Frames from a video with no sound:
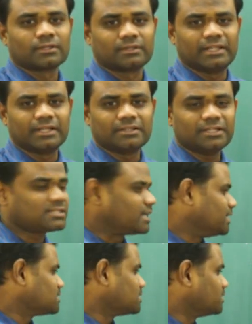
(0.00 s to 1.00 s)
Then in this
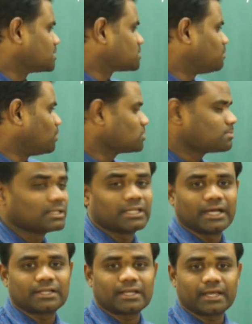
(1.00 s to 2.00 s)
case, it is possible
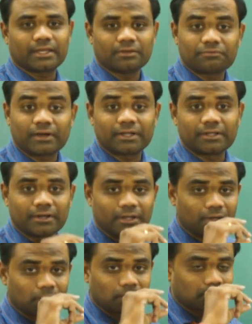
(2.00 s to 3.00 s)
that I can find the
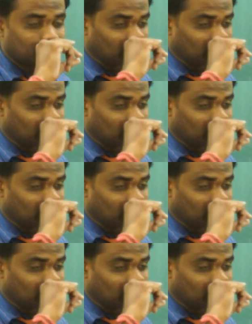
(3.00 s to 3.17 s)
real roots